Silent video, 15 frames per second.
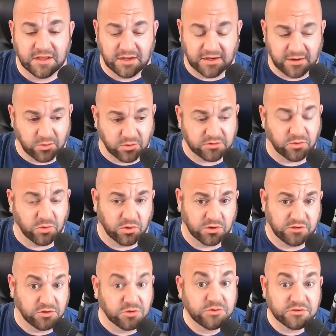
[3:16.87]
uh, or or
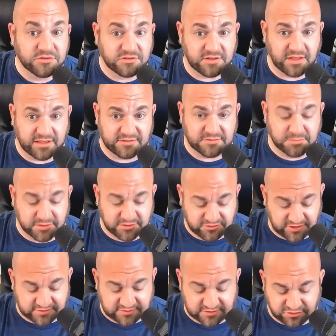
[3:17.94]
used as
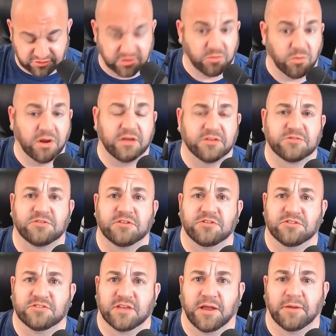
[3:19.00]
much as it should. What else did
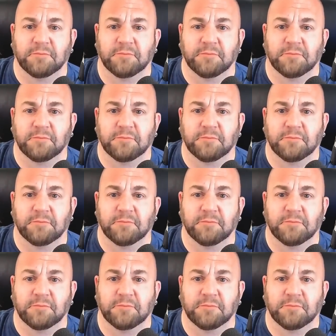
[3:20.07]
you say?